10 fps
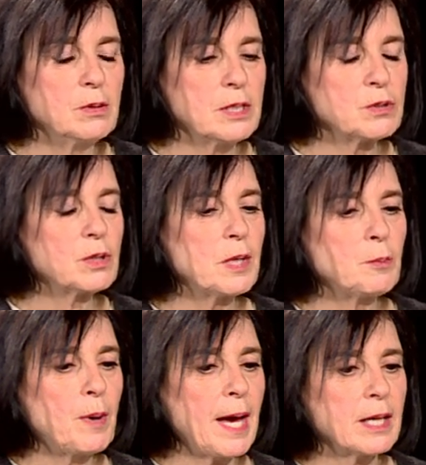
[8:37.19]
is looking
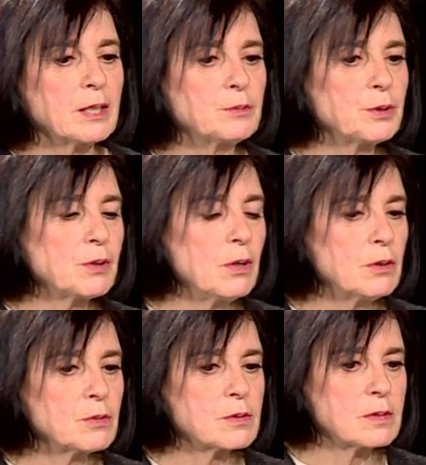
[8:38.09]
back and
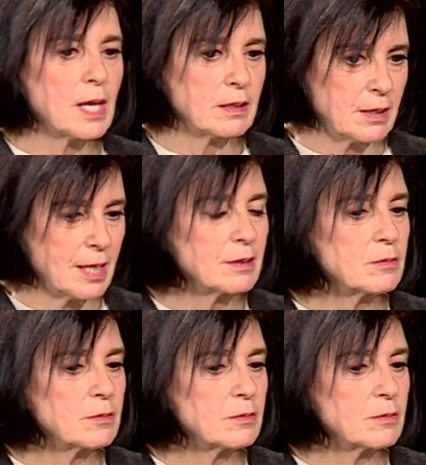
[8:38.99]
recalls that that